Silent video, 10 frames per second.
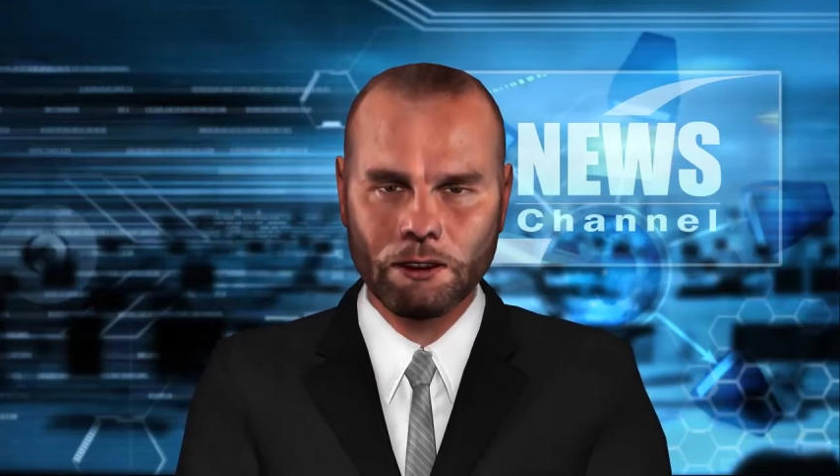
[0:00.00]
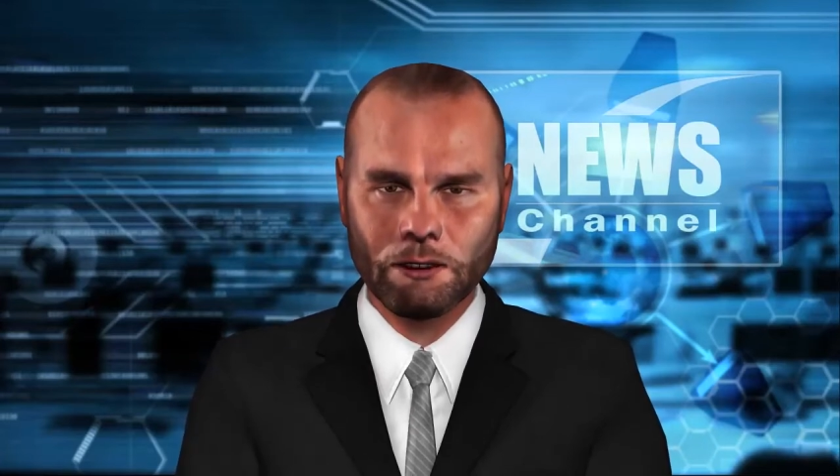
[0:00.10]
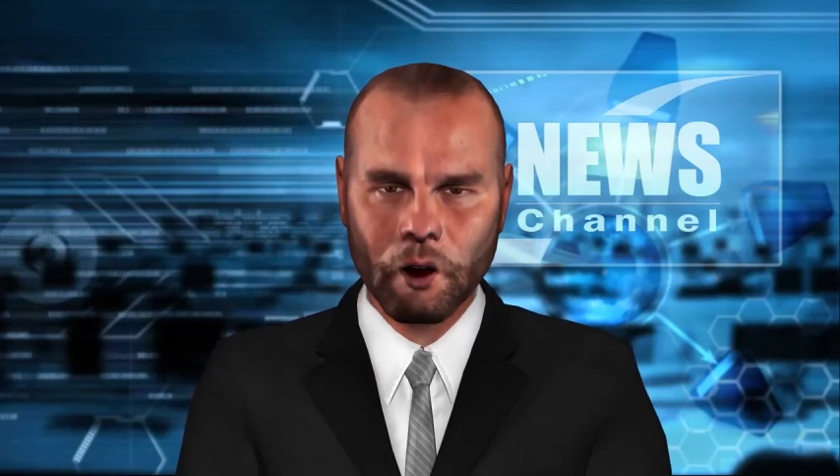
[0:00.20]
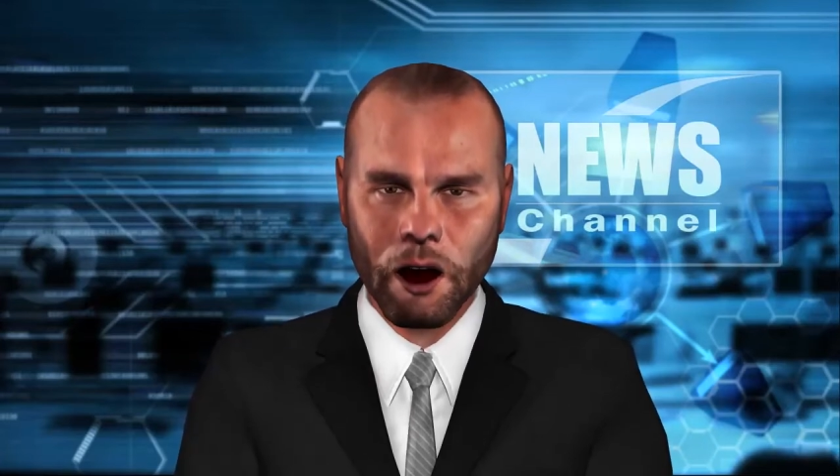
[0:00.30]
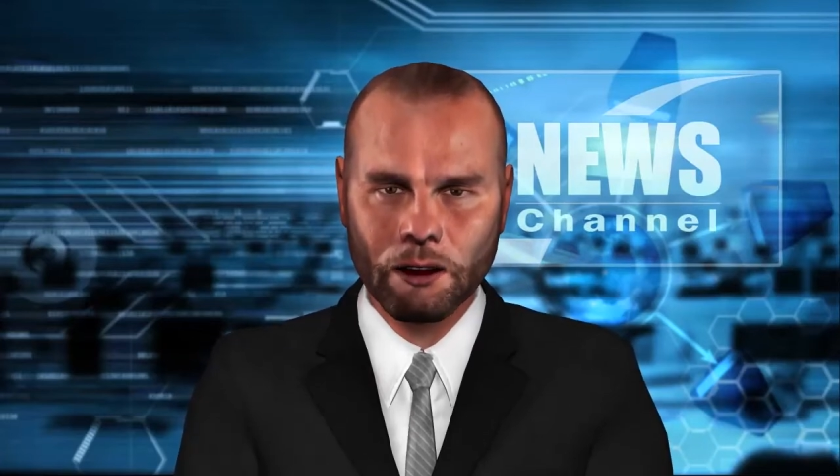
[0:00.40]

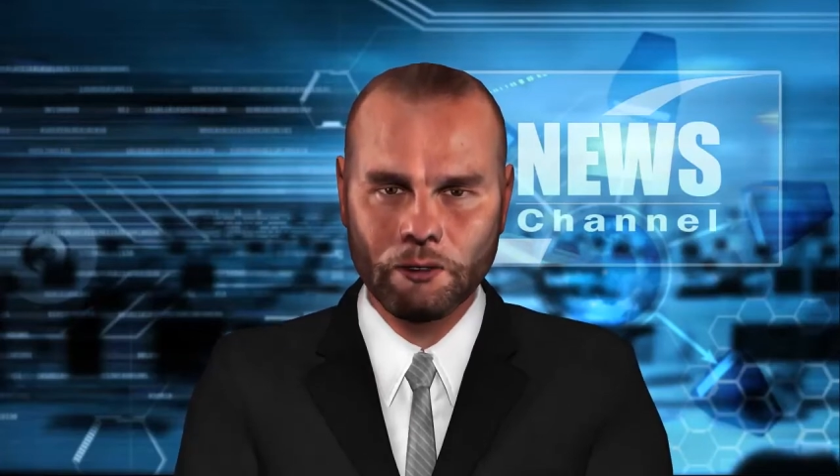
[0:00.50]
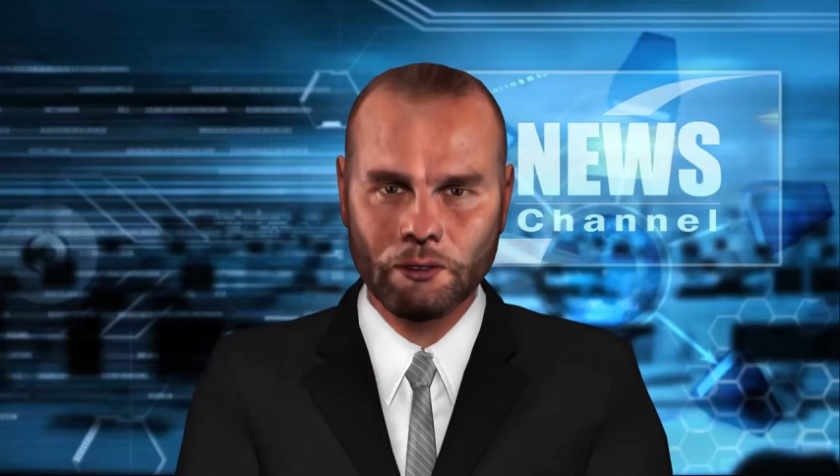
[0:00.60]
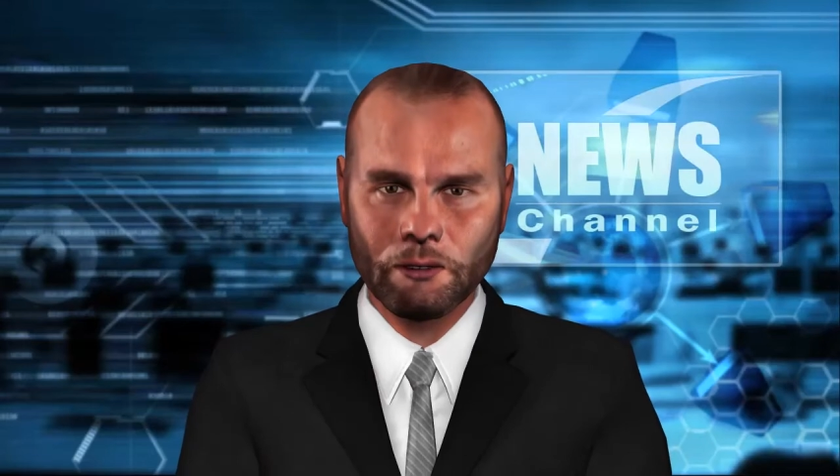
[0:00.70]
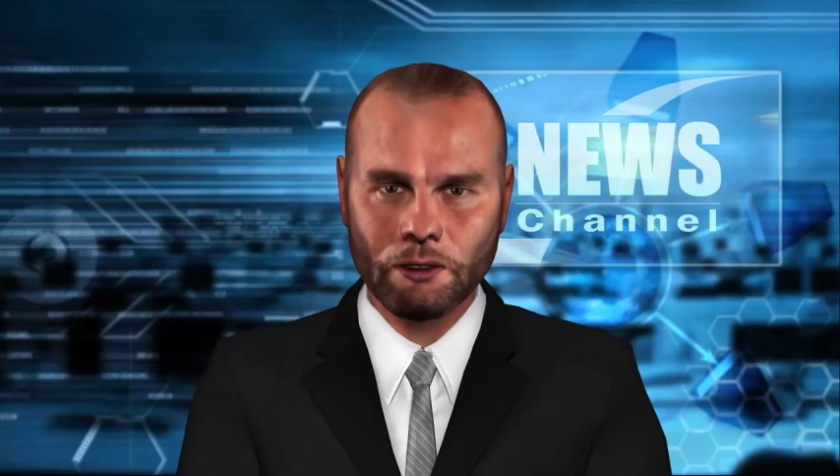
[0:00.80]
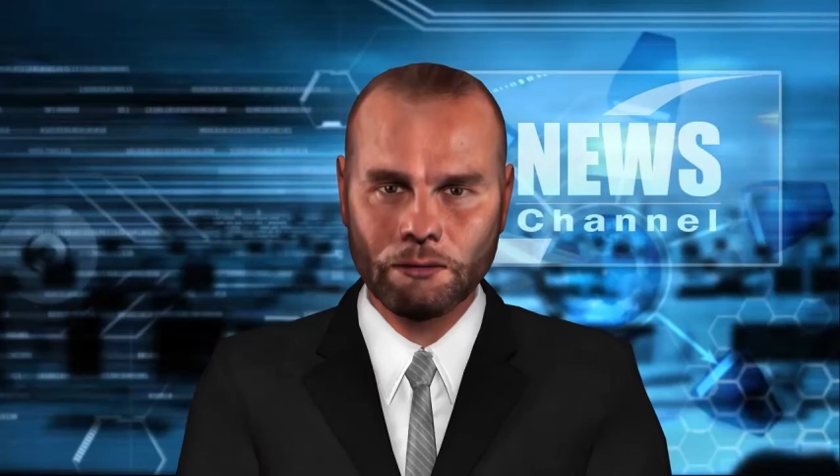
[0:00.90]
The
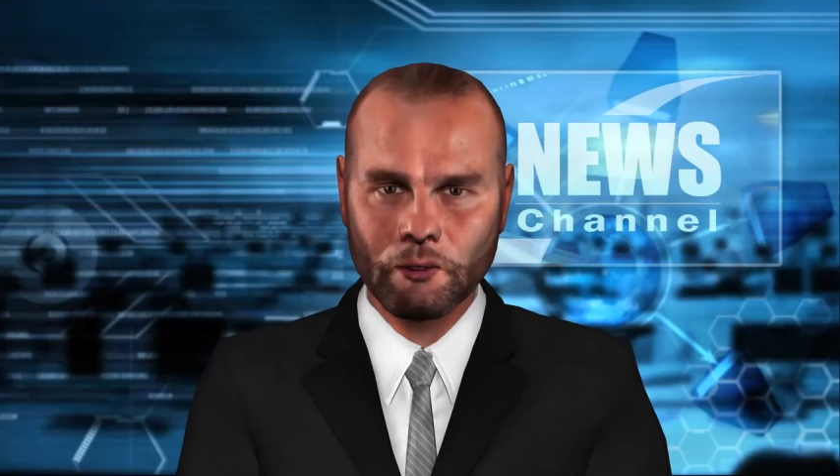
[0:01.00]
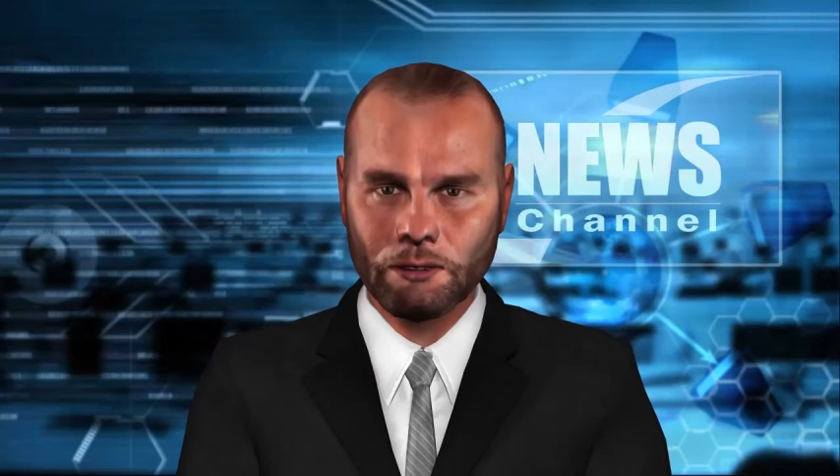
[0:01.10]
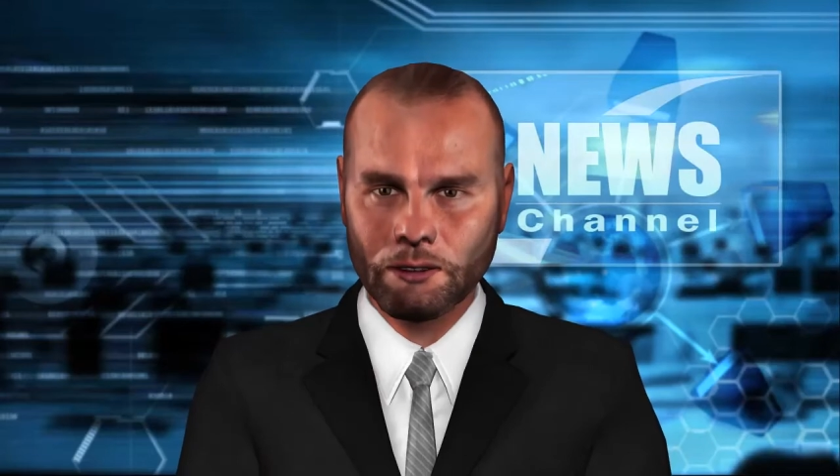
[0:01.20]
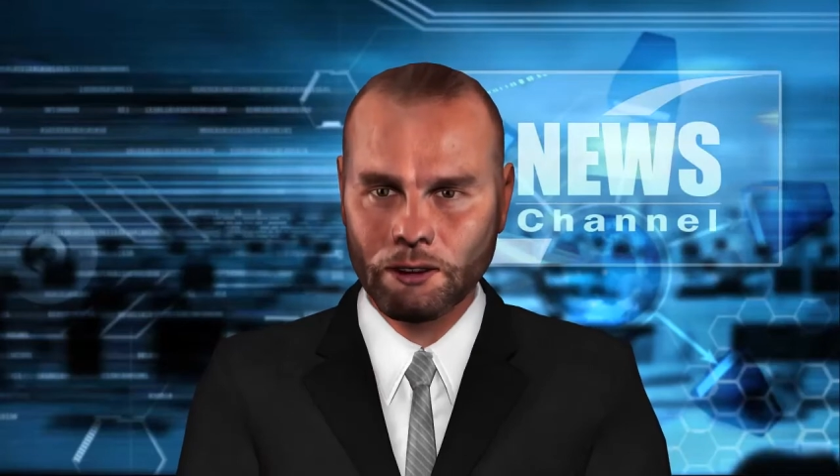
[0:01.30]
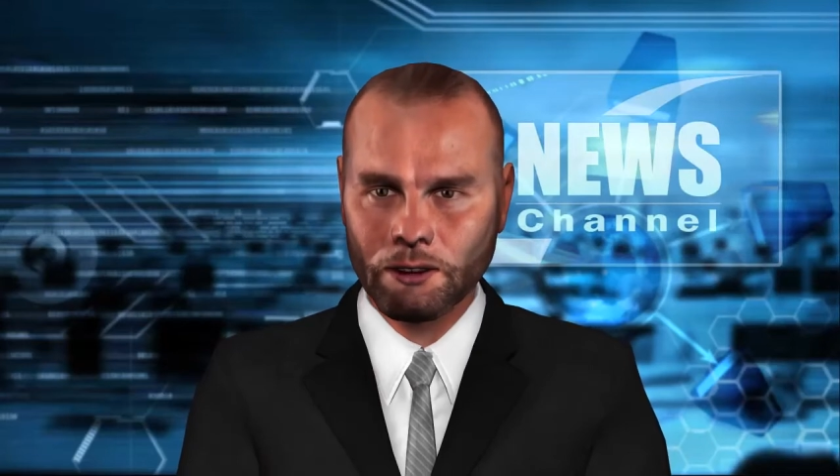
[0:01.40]
Guardian and The
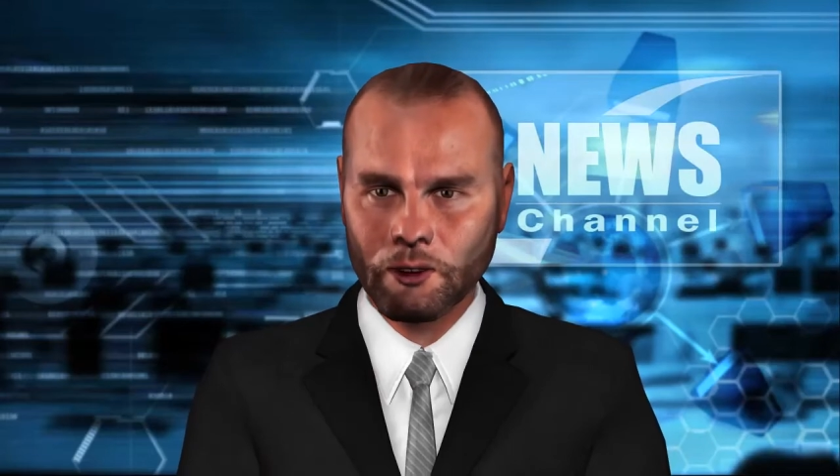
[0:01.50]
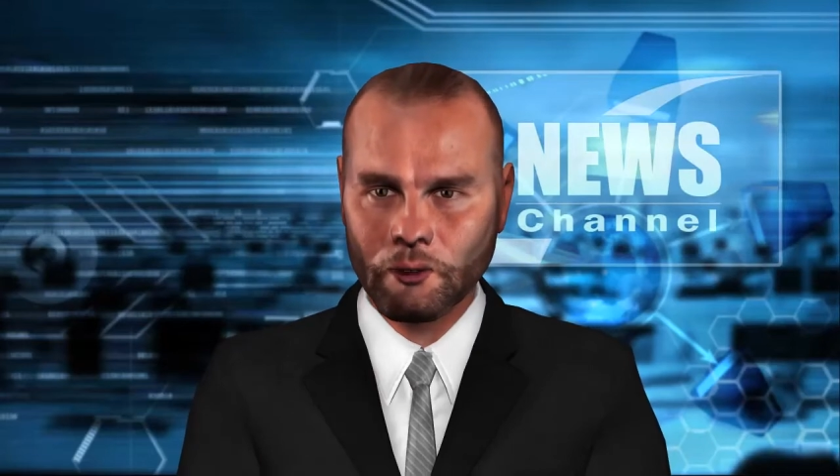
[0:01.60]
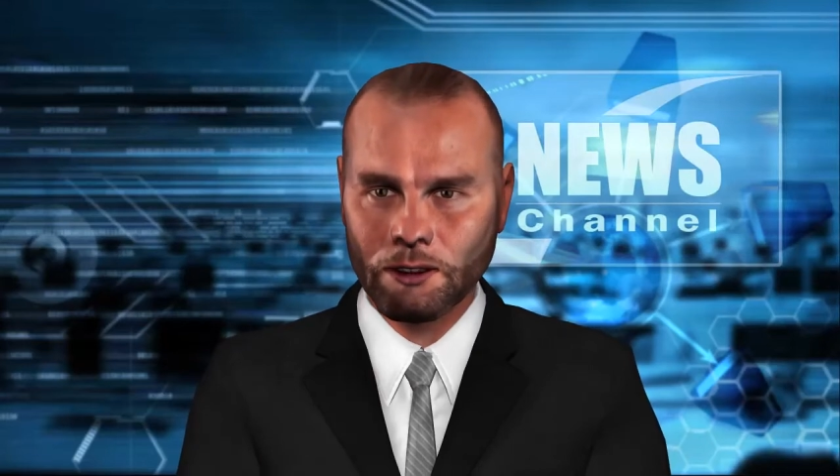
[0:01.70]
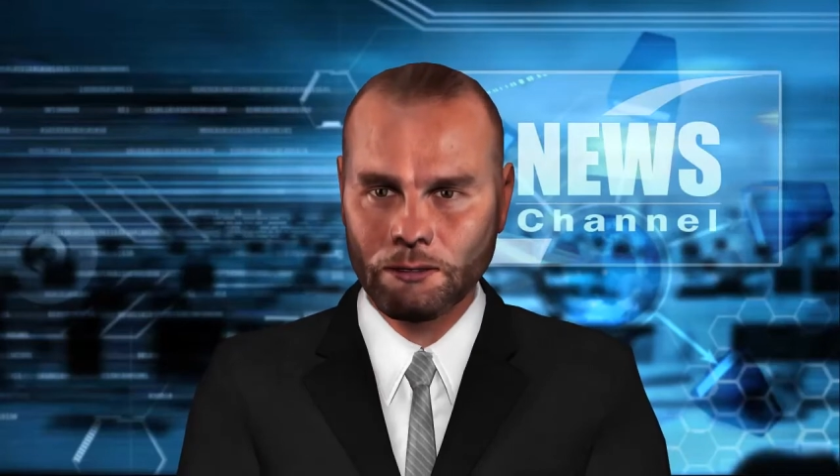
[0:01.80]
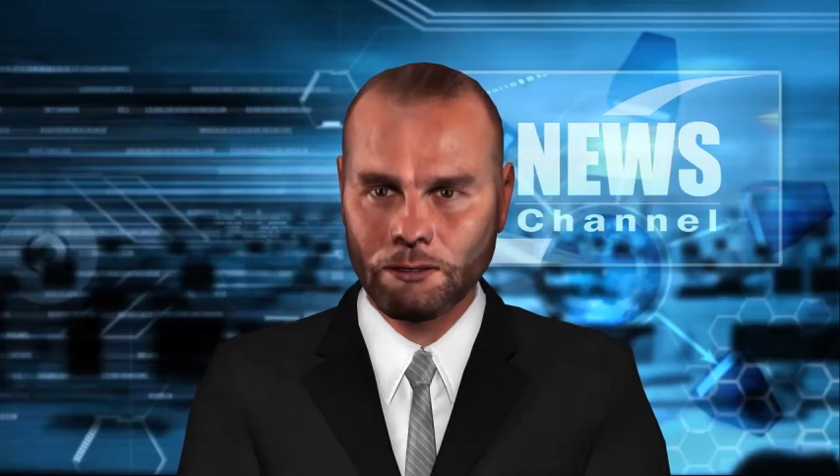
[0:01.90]
Daily Mirror,